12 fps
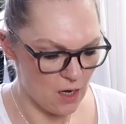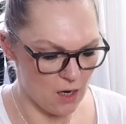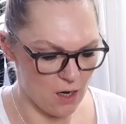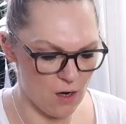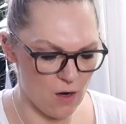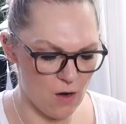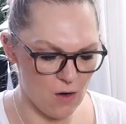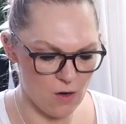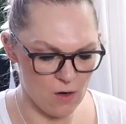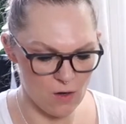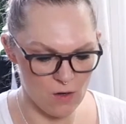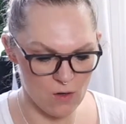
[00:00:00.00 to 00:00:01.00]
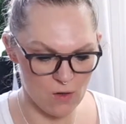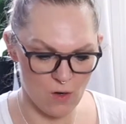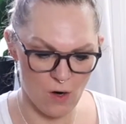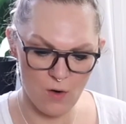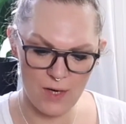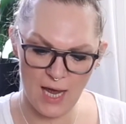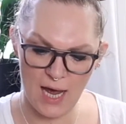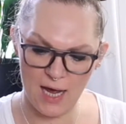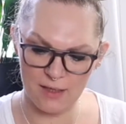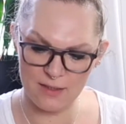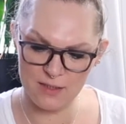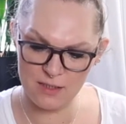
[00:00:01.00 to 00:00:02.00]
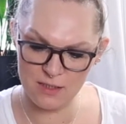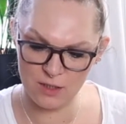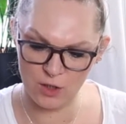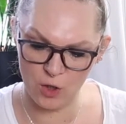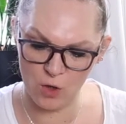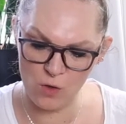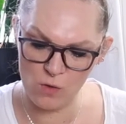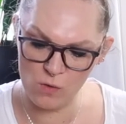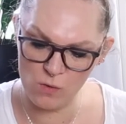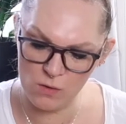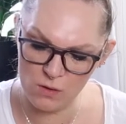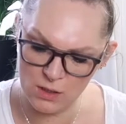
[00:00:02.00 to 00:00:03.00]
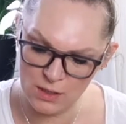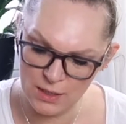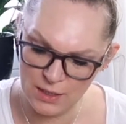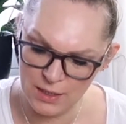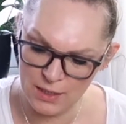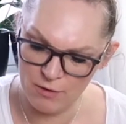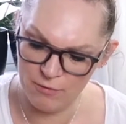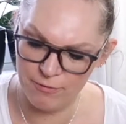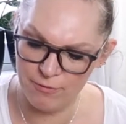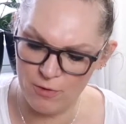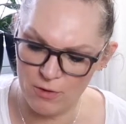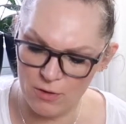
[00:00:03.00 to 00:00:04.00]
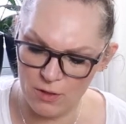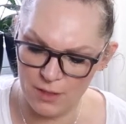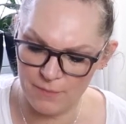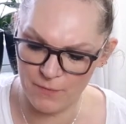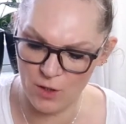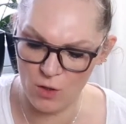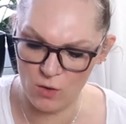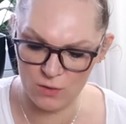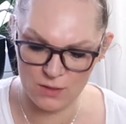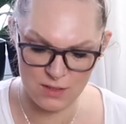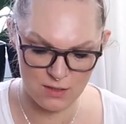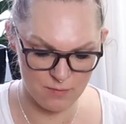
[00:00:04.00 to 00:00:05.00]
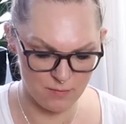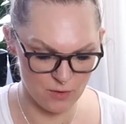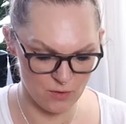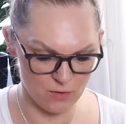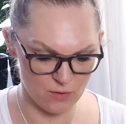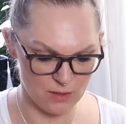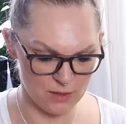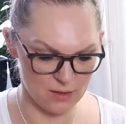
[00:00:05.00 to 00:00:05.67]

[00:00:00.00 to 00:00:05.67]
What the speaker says: Oh yeah, this is coal for holy smoke.